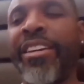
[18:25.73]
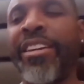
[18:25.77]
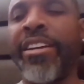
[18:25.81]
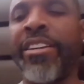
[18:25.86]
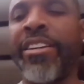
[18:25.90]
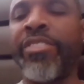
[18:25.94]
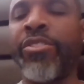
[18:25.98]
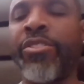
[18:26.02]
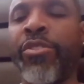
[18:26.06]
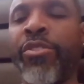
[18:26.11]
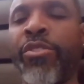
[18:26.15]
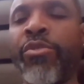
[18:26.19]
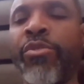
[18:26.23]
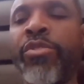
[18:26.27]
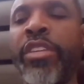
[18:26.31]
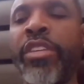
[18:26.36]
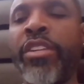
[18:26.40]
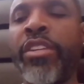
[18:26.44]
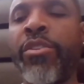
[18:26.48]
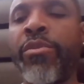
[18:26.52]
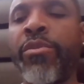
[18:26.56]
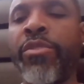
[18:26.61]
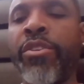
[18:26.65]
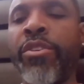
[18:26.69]
Uh, so those
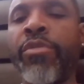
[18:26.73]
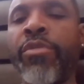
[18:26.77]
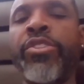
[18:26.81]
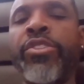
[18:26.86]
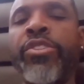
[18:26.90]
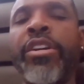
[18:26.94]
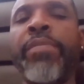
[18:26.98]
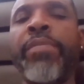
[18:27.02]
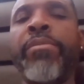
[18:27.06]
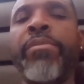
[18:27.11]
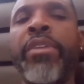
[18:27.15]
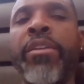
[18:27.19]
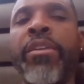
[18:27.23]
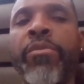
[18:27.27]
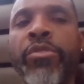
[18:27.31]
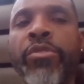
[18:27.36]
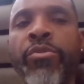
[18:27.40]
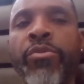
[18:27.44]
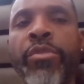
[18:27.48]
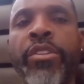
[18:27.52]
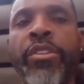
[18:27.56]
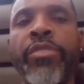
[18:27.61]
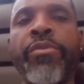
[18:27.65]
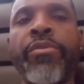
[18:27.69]
that don't know, John Brown
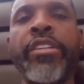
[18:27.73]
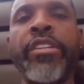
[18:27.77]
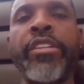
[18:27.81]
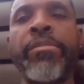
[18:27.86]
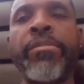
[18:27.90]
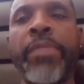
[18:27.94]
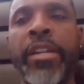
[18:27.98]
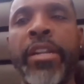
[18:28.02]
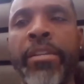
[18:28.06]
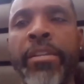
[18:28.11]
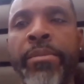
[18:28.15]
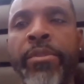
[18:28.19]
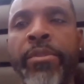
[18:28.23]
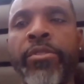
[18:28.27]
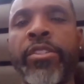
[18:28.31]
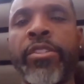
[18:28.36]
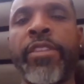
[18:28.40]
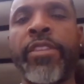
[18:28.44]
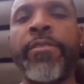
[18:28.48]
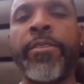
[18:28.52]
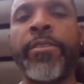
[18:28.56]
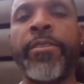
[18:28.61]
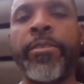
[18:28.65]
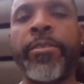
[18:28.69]
was one of the greatest
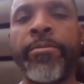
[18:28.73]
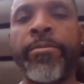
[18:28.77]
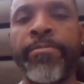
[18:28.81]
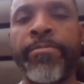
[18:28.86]
bodybuilders ever.